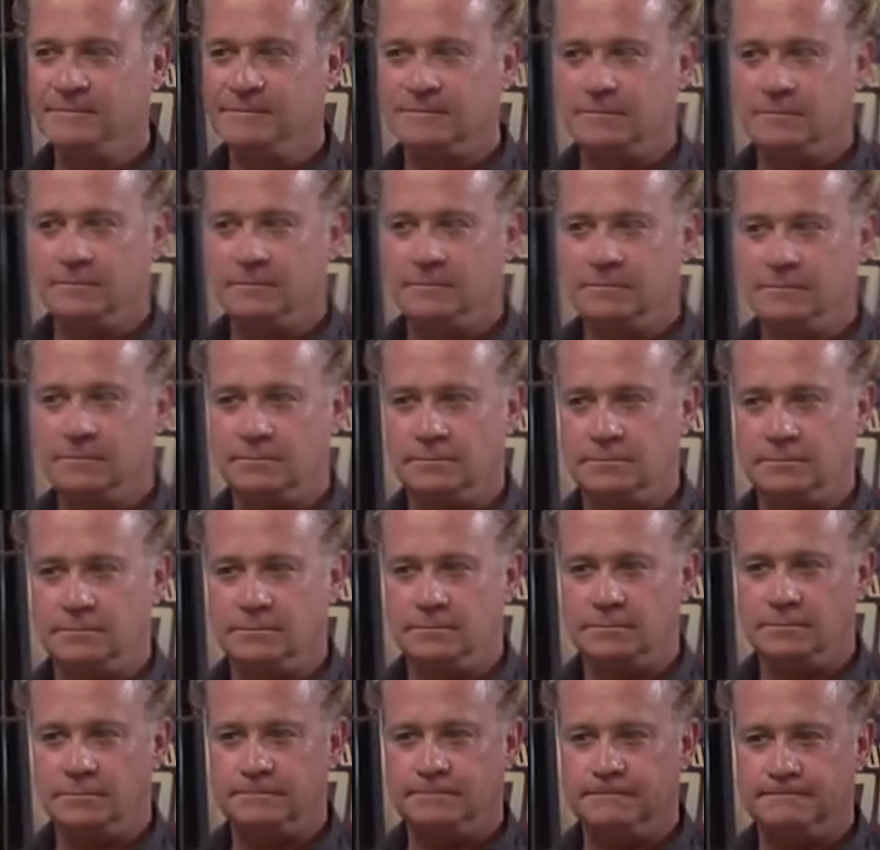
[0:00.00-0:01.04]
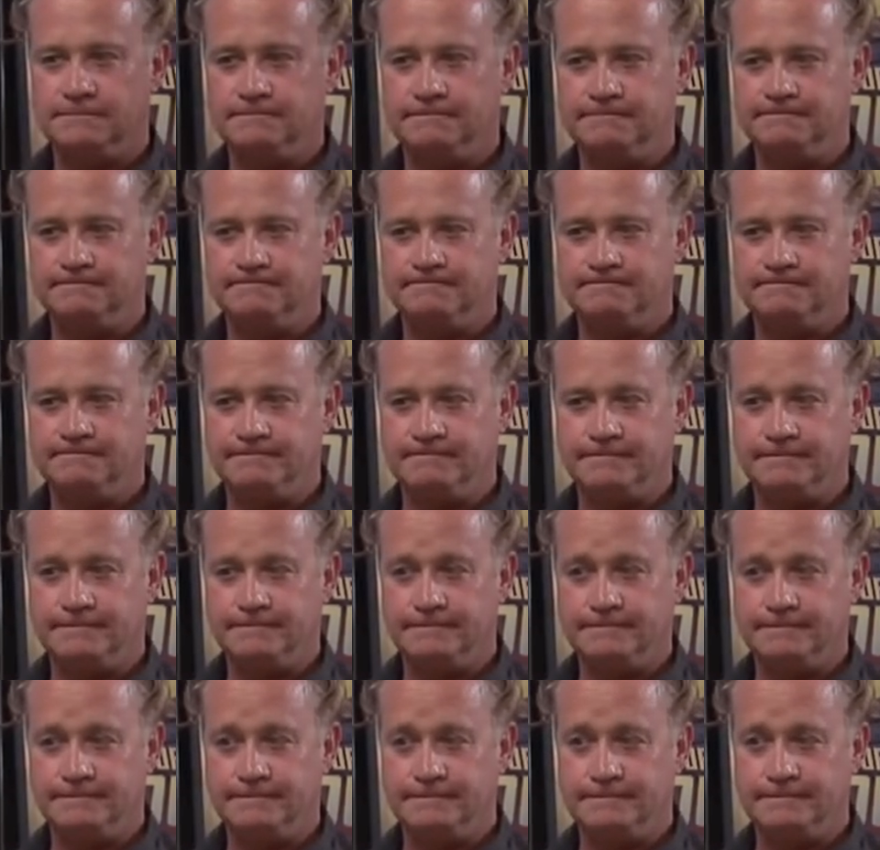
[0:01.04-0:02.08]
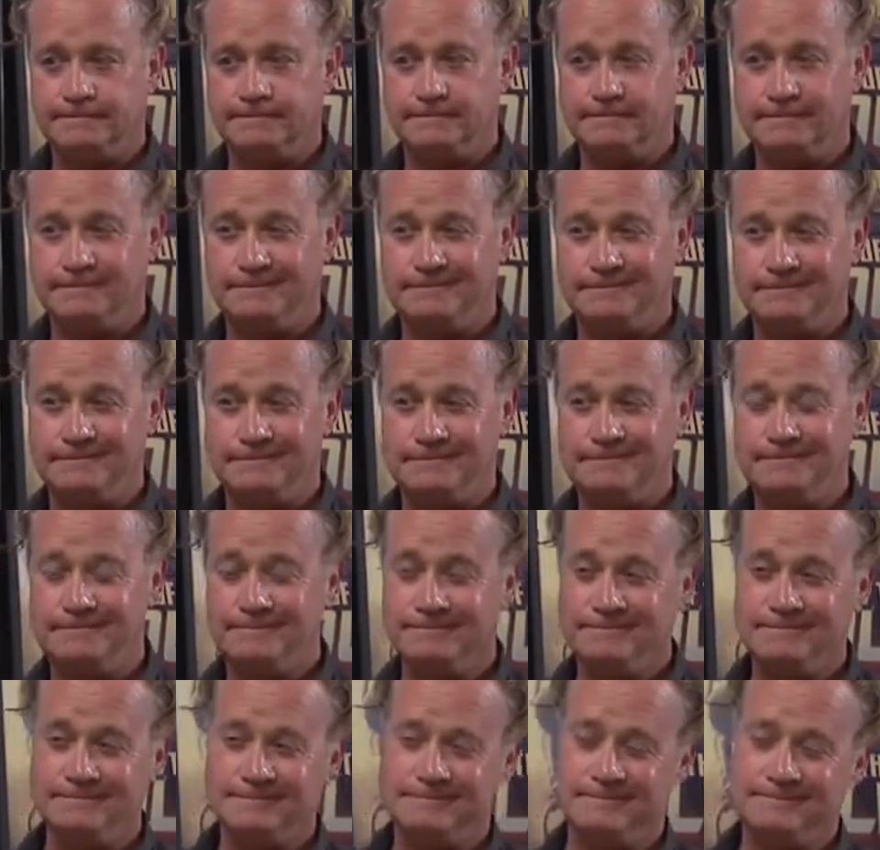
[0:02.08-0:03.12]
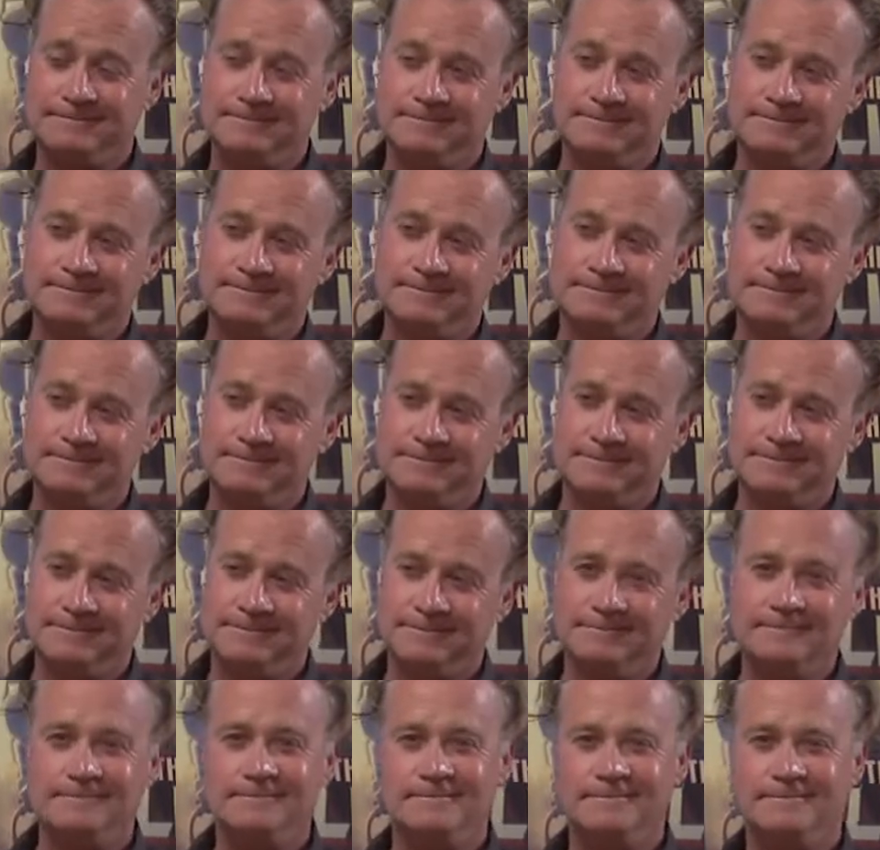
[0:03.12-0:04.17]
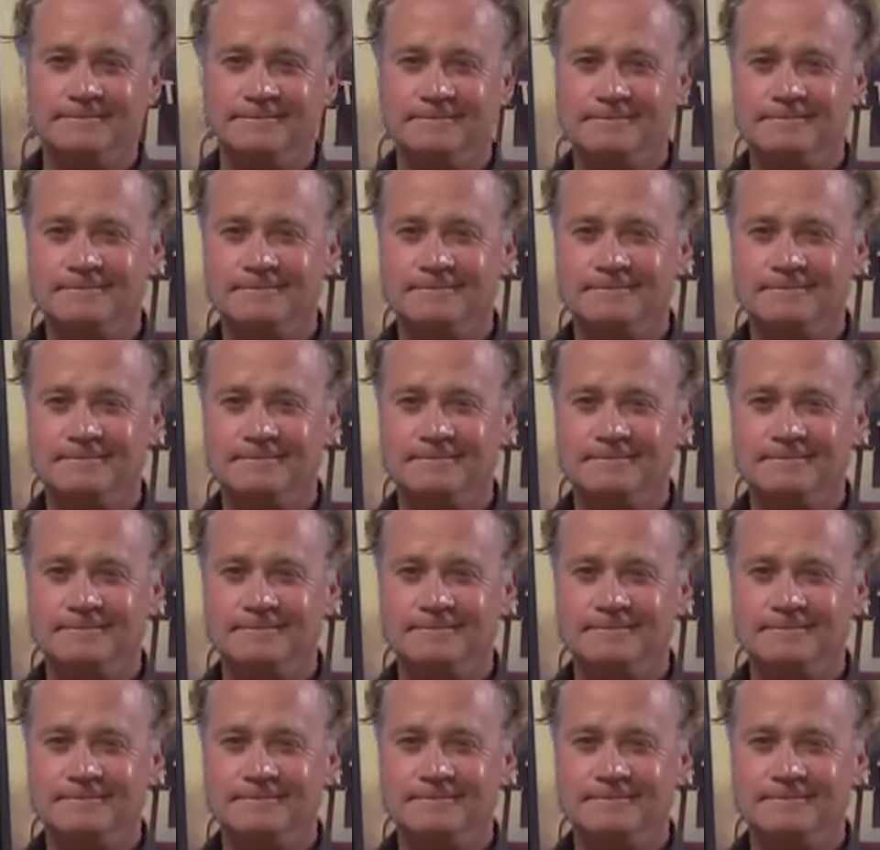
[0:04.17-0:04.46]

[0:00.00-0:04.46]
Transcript: (not speaking)